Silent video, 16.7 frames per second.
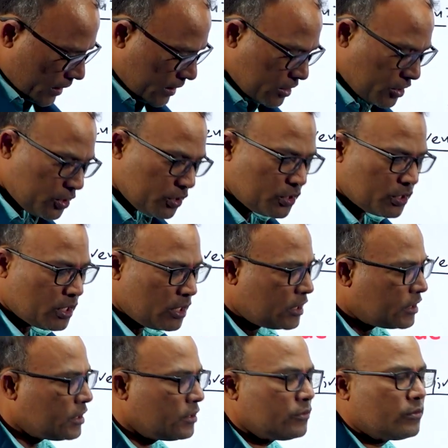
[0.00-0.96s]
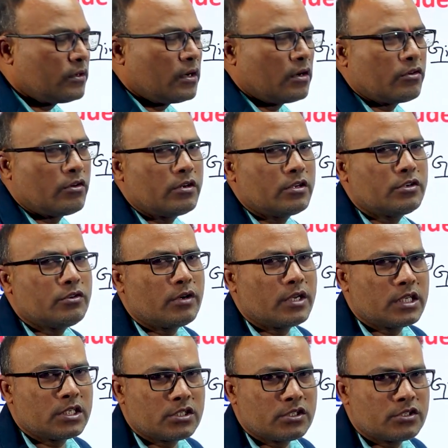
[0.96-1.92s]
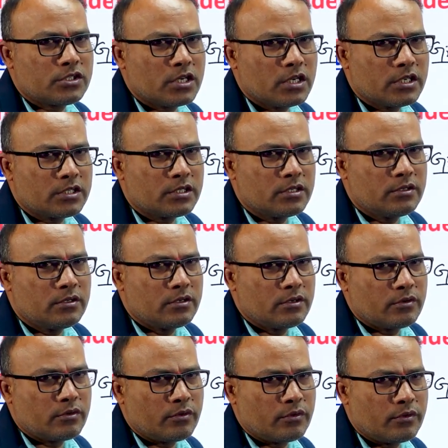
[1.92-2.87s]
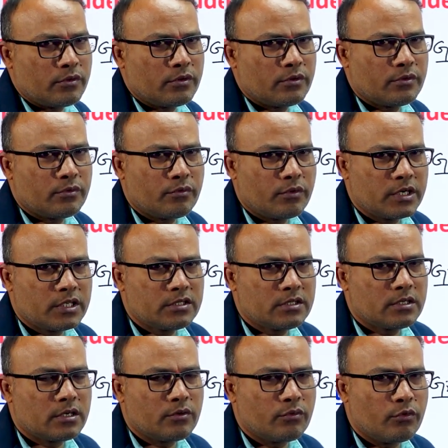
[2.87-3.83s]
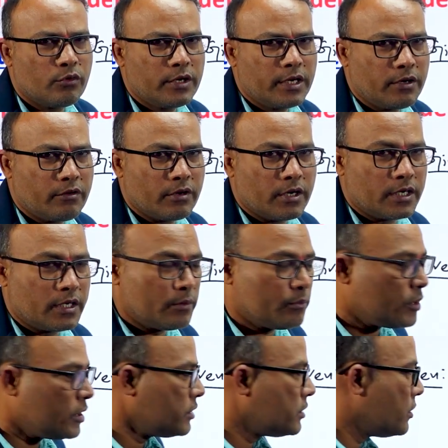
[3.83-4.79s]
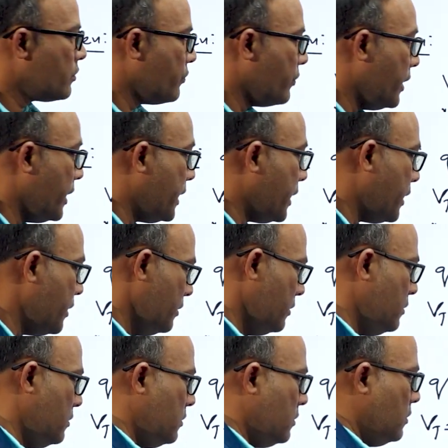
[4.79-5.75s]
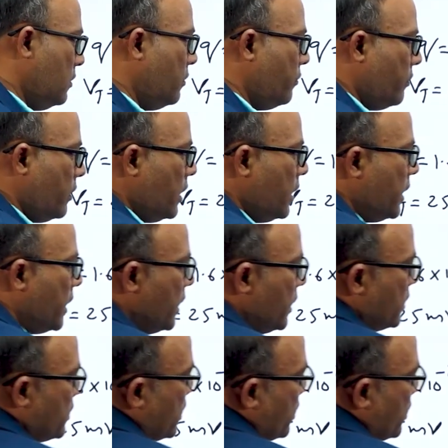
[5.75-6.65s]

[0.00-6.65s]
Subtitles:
Einstein's relation. According to Einstein's relation, what is volt equivalent temperature? Vt is